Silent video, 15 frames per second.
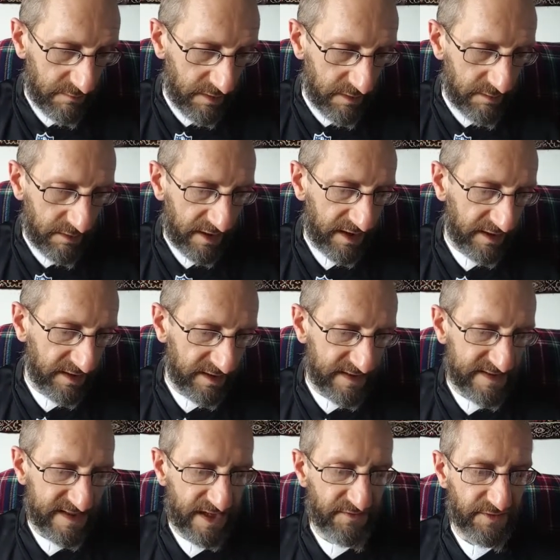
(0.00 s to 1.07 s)

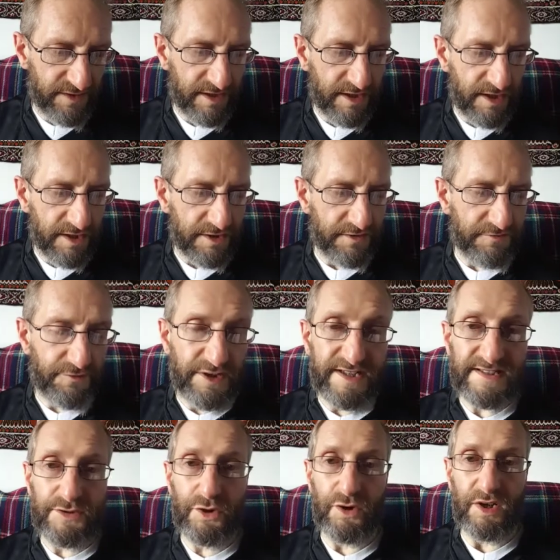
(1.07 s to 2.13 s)
Highlight 7. The
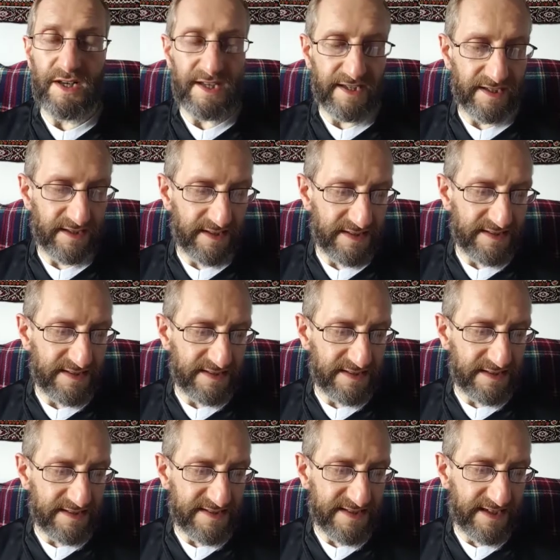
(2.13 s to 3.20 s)
phrase not highlighted
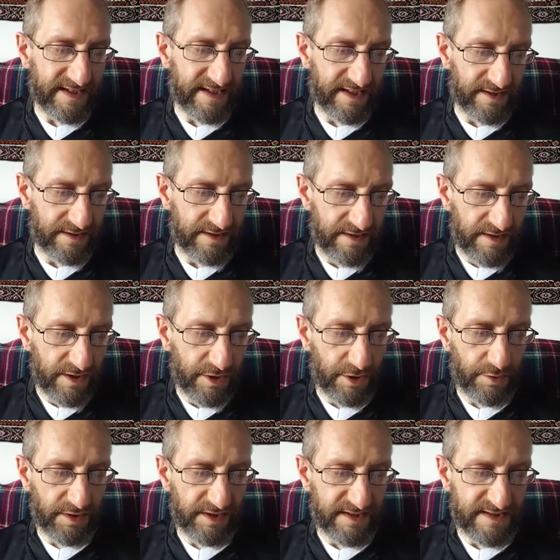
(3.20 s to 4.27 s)
in cyan
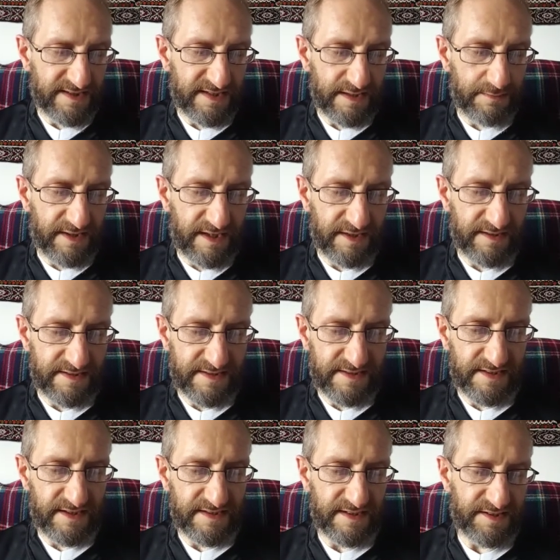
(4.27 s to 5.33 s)
correlates to the markers
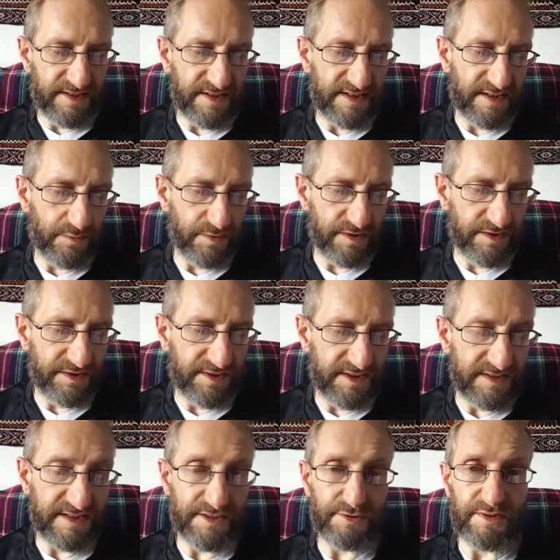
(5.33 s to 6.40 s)
30, 31 and
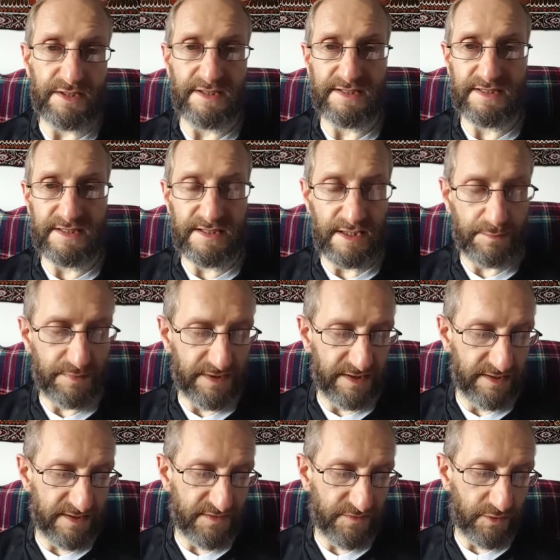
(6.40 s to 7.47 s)
33 and is
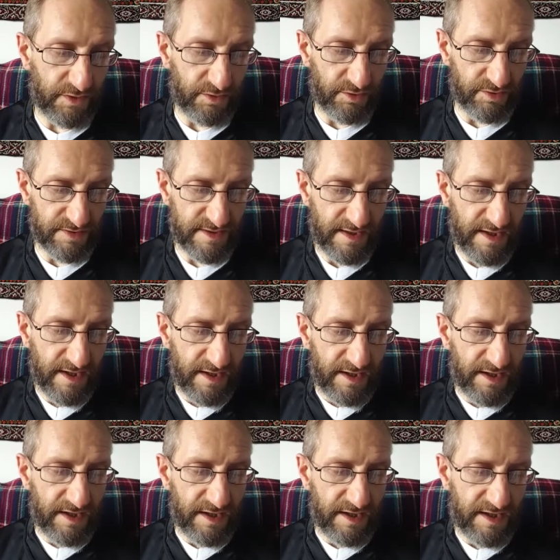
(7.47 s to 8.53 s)
interpreted as follows.
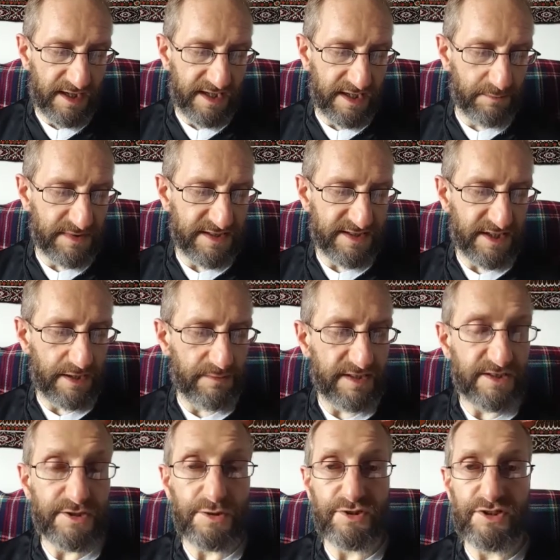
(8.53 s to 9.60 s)
I am
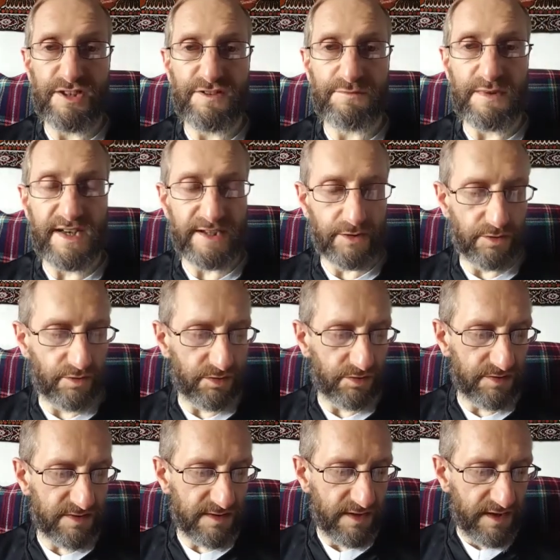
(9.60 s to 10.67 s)
determined to achieve my
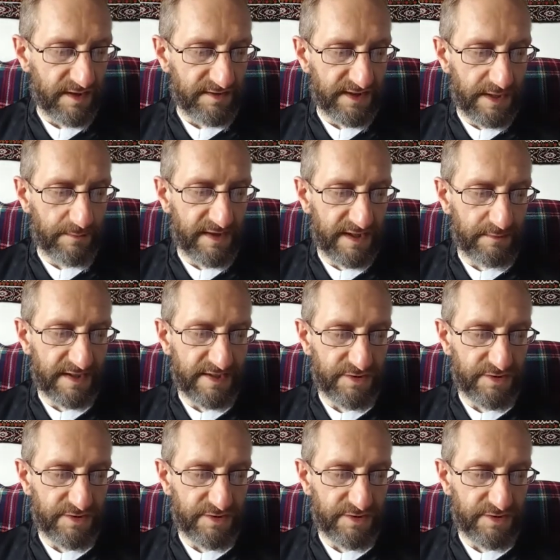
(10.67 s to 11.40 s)
goals. They make me